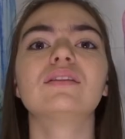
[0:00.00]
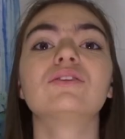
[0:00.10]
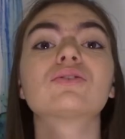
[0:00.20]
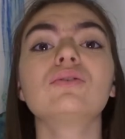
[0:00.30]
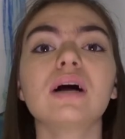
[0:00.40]
The
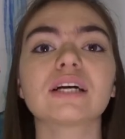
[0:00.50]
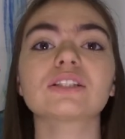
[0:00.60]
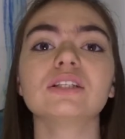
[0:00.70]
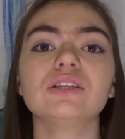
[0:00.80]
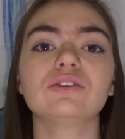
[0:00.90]
school
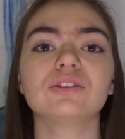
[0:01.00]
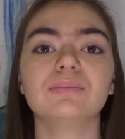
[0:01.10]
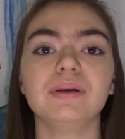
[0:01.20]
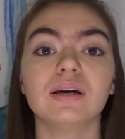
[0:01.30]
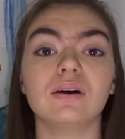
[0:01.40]
actually used to
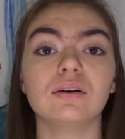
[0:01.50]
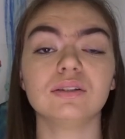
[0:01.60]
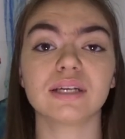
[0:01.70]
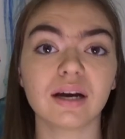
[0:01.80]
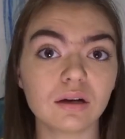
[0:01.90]
be a
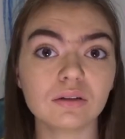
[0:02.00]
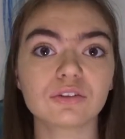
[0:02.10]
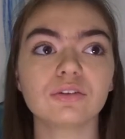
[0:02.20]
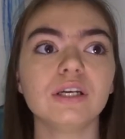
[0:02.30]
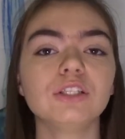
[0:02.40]
hotel,
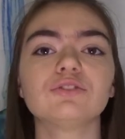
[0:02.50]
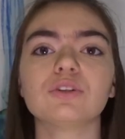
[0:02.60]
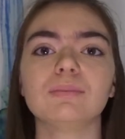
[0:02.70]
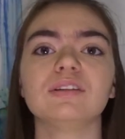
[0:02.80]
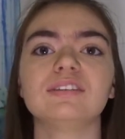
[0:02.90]
so each
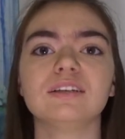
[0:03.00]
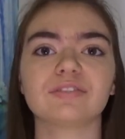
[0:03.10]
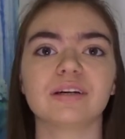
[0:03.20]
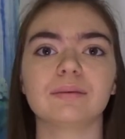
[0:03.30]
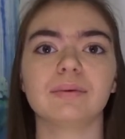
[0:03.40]
room is
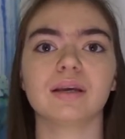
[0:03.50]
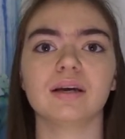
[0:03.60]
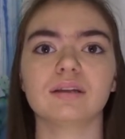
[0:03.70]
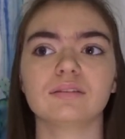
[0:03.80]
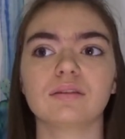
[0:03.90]
different
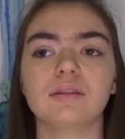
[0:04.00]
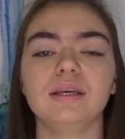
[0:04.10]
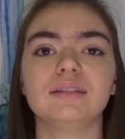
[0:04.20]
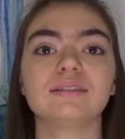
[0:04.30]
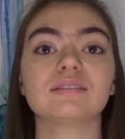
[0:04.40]
because
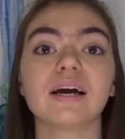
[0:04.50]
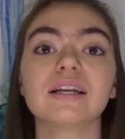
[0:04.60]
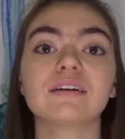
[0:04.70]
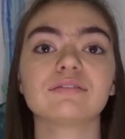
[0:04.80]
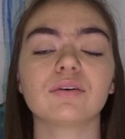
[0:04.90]
the
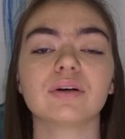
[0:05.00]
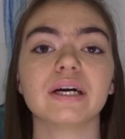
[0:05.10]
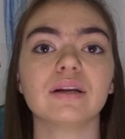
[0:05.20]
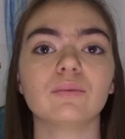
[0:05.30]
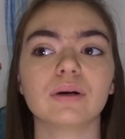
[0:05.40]
designer for
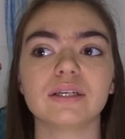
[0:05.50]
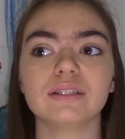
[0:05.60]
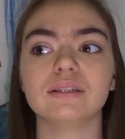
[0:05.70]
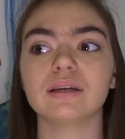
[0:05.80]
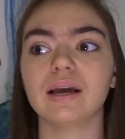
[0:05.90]
it
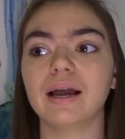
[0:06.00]
wanted